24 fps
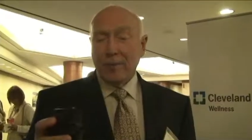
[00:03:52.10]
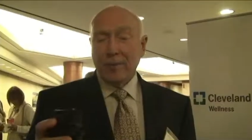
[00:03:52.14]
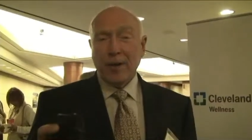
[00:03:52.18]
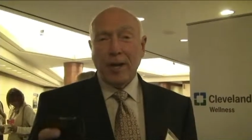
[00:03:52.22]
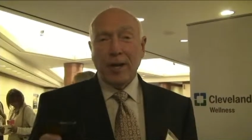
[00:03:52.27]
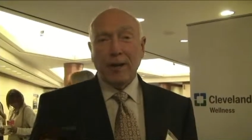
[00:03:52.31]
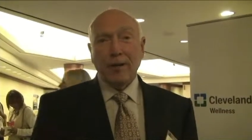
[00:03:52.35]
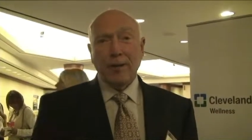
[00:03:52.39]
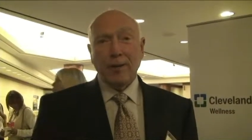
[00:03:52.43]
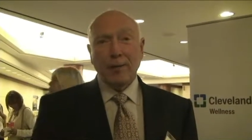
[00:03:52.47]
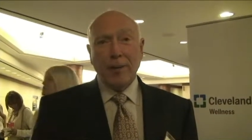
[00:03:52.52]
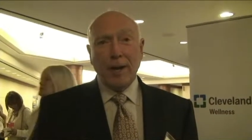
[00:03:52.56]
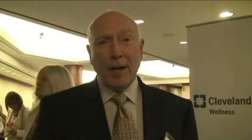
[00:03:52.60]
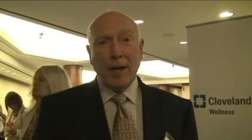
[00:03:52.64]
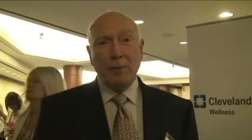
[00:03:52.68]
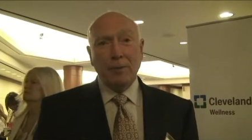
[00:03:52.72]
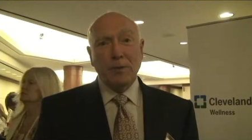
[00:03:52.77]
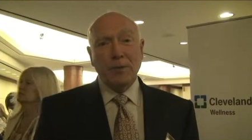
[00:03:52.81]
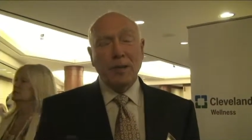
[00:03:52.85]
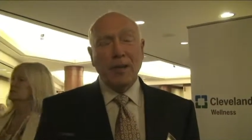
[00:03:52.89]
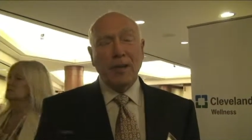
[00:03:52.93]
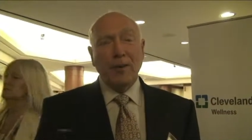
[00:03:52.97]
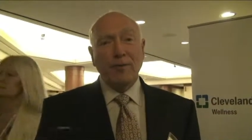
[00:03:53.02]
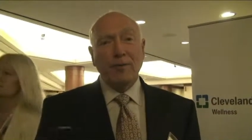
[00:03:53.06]
I'm Dr. Bob
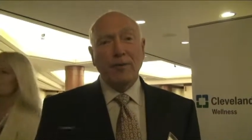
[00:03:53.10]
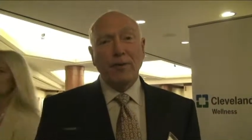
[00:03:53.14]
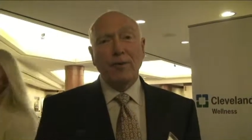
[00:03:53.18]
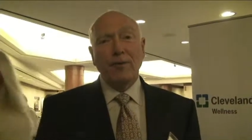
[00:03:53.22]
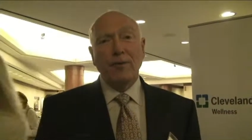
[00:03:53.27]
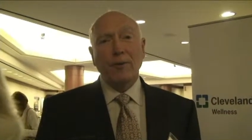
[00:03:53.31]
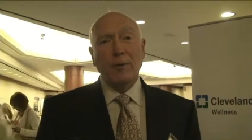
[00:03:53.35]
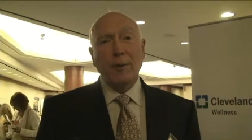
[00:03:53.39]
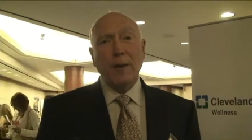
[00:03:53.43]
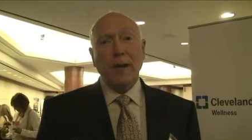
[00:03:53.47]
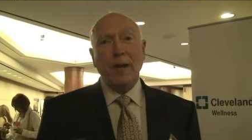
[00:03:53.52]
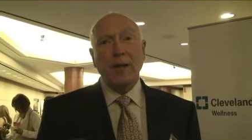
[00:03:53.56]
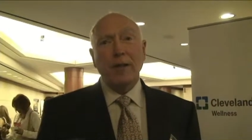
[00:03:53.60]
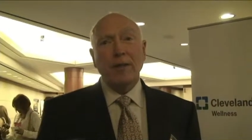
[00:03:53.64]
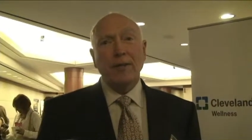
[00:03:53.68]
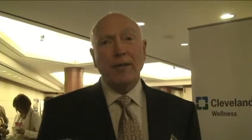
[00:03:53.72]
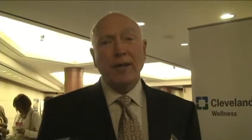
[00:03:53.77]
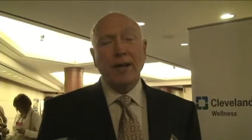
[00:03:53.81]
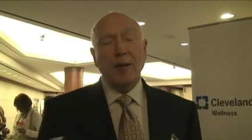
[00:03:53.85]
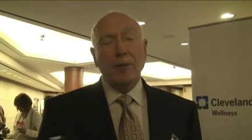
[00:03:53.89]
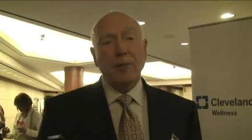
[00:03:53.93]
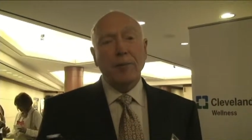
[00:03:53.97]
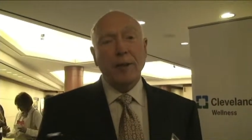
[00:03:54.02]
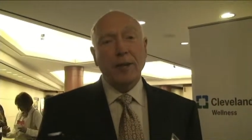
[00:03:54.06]
Sanford from
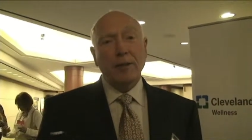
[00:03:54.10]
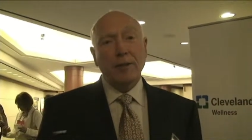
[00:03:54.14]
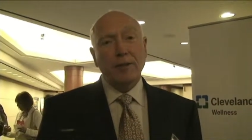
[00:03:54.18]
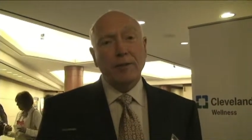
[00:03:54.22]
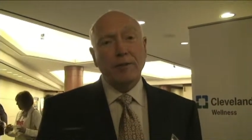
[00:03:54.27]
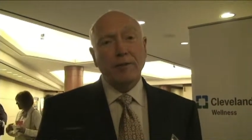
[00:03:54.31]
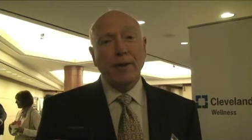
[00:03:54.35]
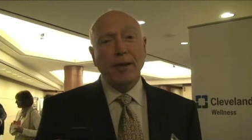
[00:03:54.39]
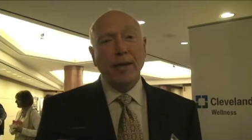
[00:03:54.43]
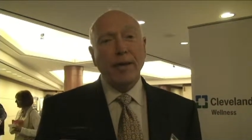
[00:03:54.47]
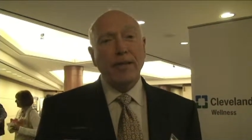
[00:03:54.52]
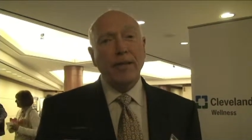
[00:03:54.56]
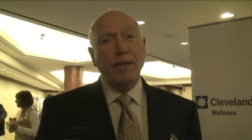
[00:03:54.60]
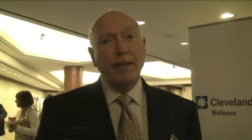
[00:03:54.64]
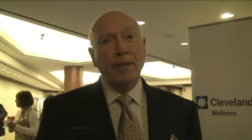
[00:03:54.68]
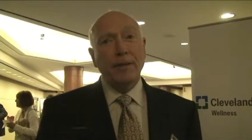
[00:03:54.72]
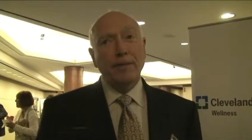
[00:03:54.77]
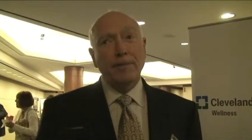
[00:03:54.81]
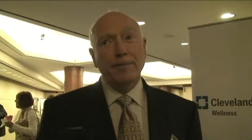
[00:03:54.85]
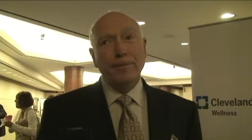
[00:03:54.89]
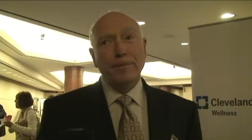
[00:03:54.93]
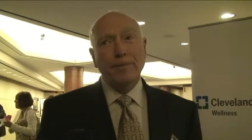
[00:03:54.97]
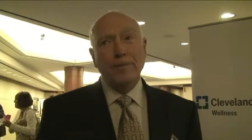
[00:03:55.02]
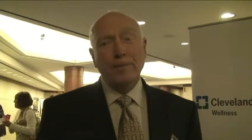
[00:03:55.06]
Allentown, Pennsylvania.
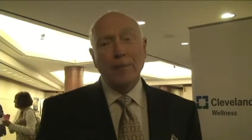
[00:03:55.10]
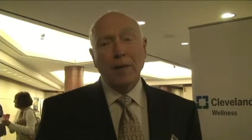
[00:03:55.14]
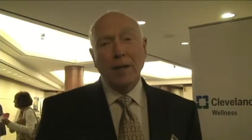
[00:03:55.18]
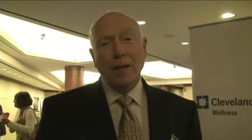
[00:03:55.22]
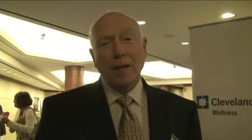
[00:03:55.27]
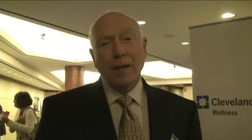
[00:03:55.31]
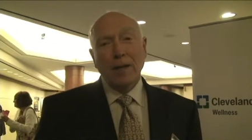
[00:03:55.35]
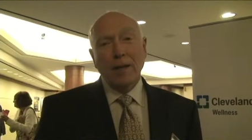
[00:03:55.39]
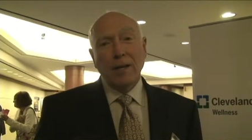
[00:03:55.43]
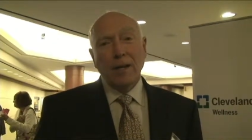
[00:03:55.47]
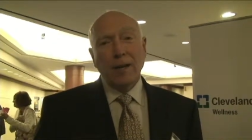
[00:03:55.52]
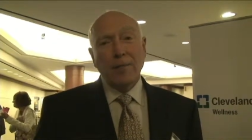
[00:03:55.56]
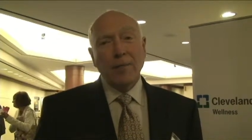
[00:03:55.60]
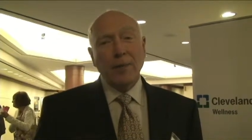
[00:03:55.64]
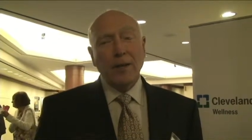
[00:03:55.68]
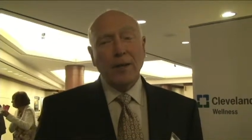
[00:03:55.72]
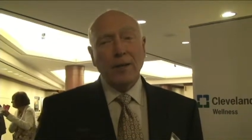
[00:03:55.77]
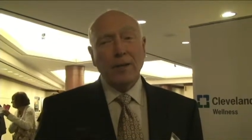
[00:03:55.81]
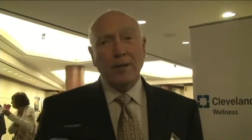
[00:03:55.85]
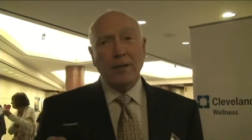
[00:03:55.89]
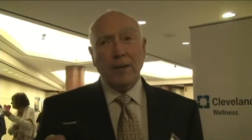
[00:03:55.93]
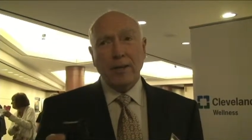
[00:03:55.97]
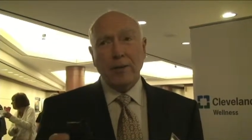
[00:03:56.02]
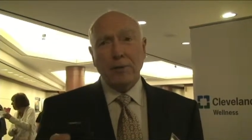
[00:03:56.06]
I've been
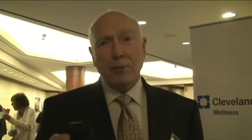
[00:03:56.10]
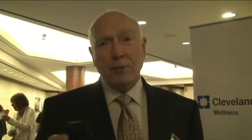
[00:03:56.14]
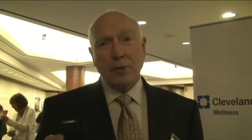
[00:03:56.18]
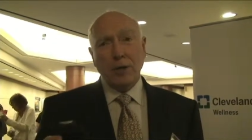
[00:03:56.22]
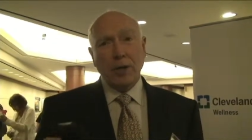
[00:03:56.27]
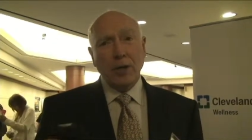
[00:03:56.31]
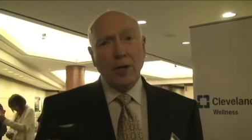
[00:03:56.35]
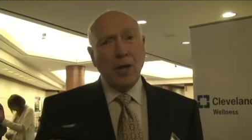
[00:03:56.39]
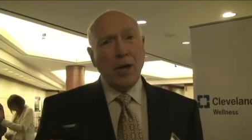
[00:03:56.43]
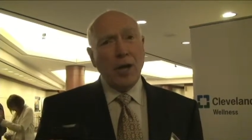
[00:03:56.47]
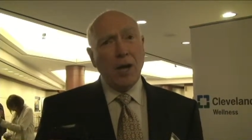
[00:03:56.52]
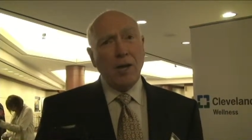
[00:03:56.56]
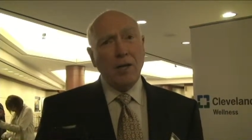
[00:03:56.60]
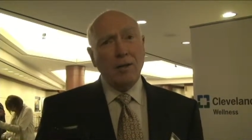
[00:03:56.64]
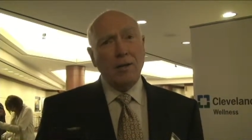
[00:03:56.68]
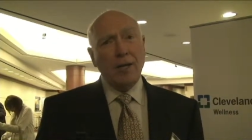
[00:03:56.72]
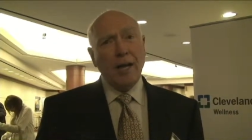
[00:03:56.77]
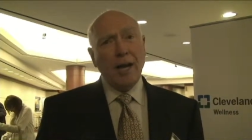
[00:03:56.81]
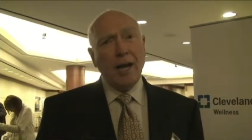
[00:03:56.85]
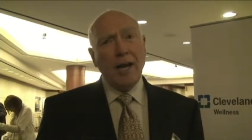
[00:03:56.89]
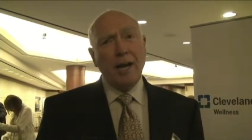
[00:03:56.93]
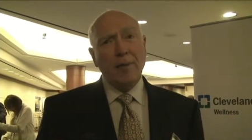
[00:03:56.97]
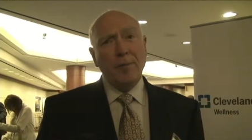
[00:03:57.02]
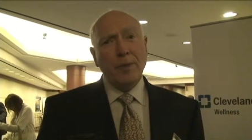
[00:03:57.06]
in dentistry a long
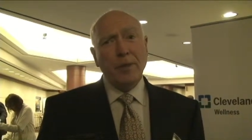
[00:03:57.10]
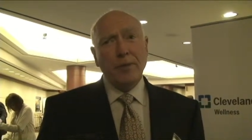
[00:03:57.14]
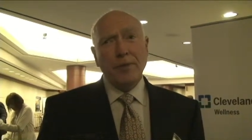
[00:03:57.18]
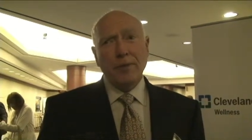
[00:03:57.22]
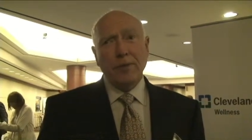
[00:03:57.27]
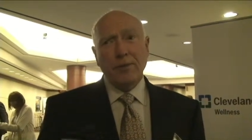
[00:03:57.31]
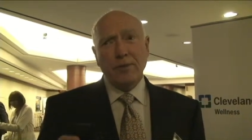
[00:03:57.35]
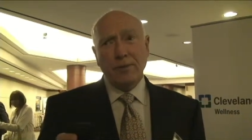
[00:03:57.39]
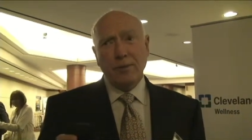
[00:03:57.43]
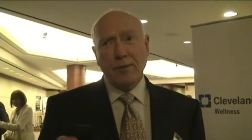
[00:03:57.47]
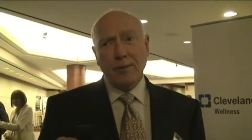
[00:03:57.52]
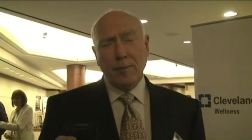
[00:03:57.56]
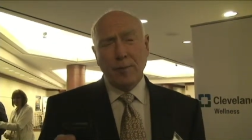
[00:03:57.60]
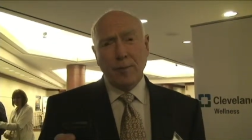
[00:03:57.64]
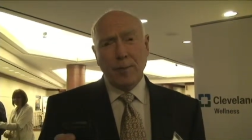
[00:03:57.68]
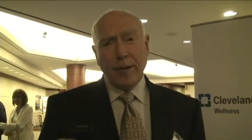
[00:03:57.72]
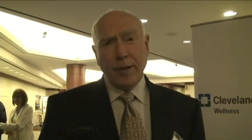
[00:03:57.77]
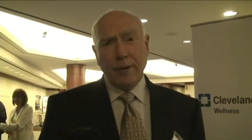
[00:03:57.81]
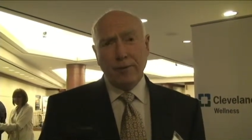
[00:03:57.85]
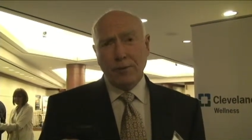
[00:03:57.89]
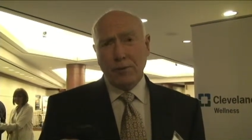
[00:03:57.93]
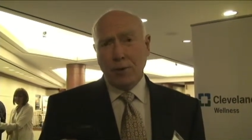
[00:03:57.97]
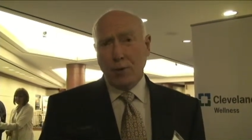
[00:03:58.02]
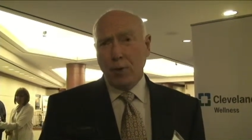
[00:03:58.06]
time, but this is the
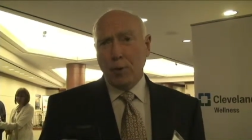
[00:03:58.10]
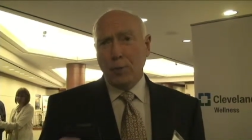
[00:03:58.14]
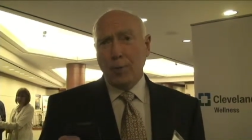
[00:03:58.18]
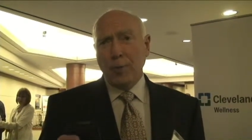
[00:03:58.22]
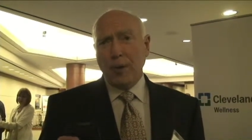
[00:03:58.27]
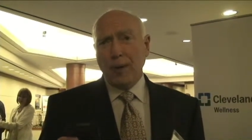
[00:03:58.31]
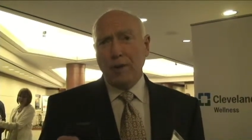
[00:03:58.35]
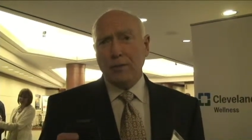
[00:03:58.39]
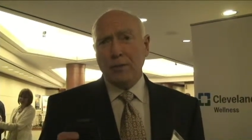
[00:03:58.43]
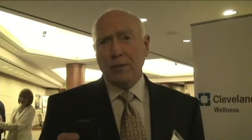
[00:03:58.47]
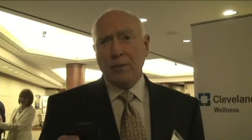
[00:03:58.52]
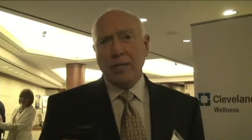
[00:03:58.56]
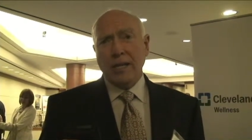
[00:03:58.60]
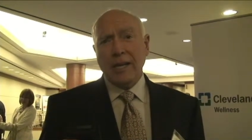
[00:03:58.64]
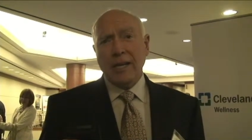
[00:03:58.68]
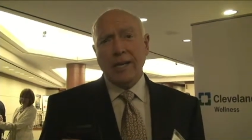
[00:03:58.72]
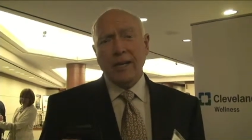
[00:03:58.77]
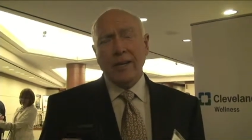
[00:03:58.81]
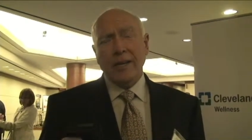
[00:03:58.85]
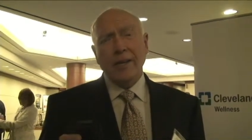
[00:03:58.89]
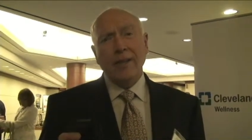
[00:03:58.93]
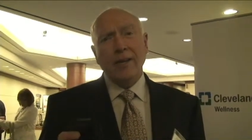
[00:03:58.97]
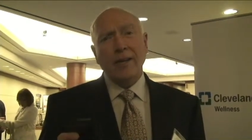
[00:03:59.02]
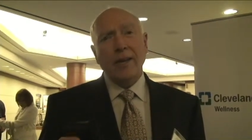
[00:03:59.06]
best group I've
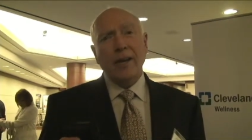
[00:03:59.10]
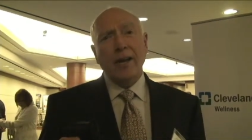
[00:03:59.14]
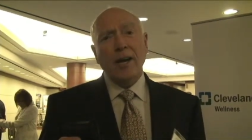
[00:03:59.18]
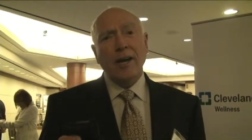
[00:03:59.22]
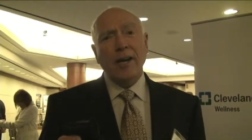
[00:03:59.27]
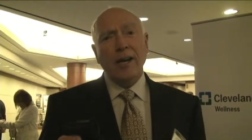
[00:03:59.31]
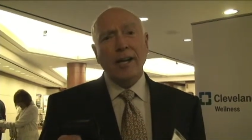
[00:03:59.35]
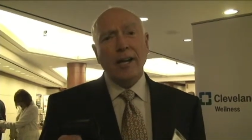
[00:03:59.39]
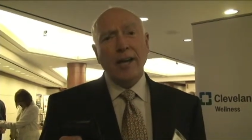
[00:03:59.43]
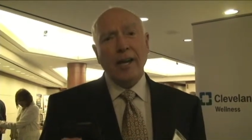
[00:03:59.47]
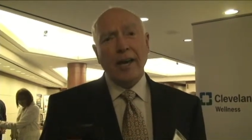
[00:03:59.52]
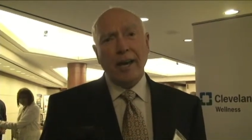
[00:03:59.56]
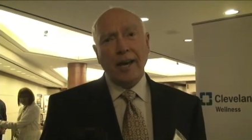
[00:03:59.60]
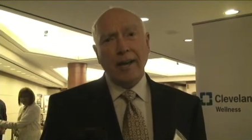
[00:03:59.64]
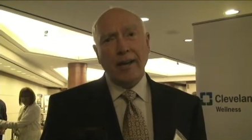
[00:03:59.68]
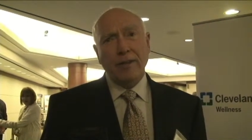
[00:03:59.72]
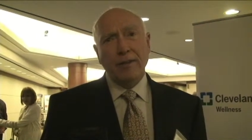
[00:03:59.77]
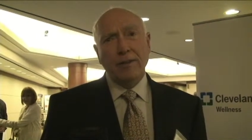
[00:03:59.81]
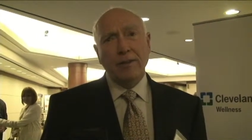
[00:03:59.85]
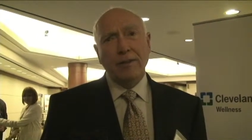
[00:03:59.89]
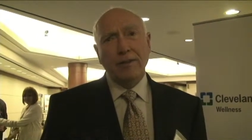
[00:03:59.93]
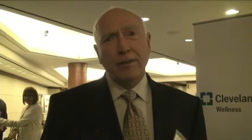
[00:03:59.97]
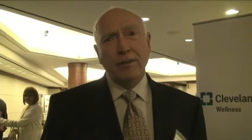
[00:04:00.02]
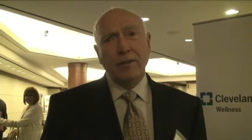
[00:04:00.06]
seen on the cutting
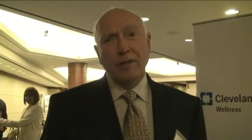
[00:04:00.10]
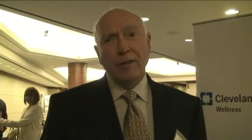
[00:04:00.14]
edge